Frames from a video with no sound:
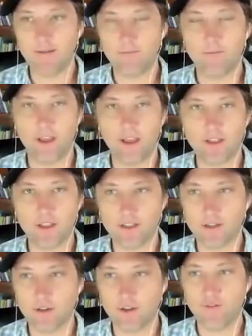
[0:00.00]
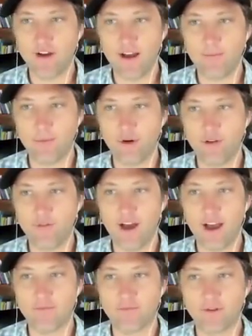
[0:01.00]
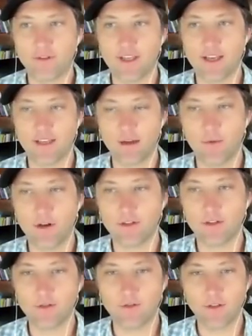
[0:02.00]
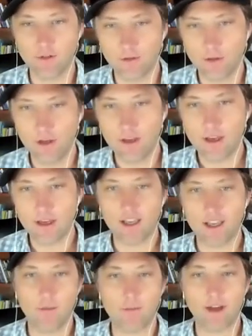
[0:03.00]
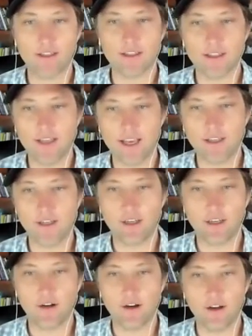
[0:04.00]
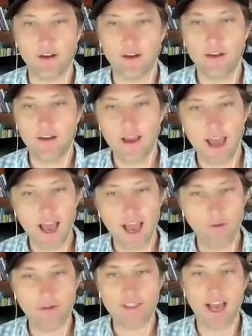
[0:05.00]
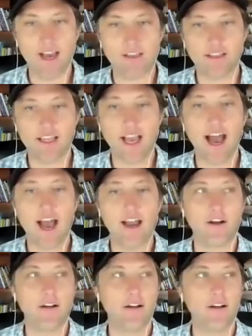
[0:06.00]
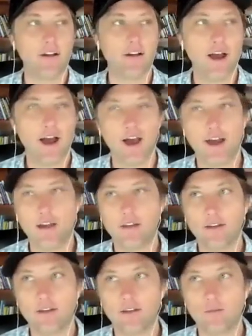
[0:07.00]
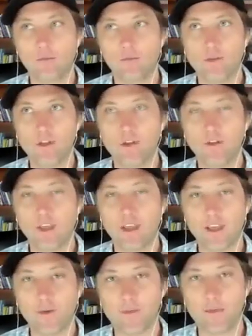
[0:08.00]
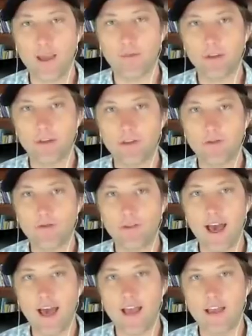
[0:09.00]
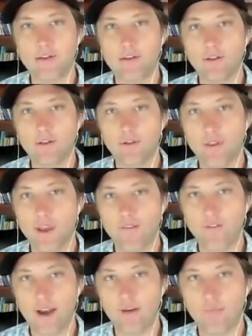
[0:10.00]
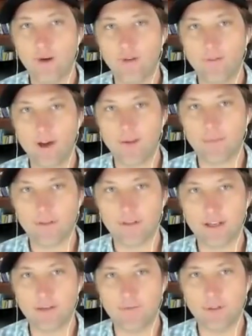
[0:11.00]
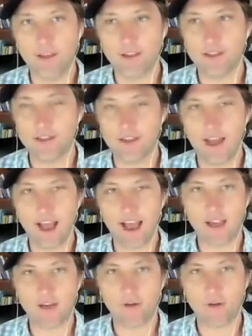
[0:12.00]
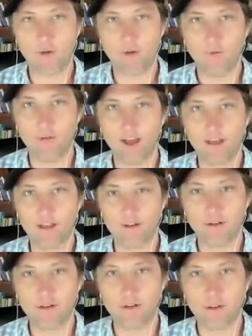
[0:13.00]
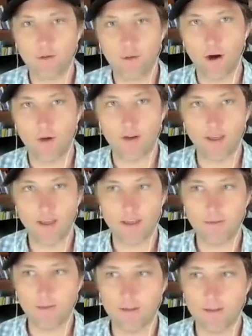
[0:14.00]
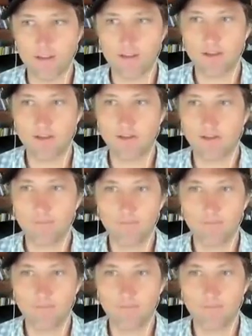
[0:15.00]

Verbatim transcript: that inflation is only 5.5%. I want you to give a presentation on how it's actually higher. Do you think you would be able to do that? And do you think 5.5% inflation is an accurate reflection, or do you think we're already in double digits?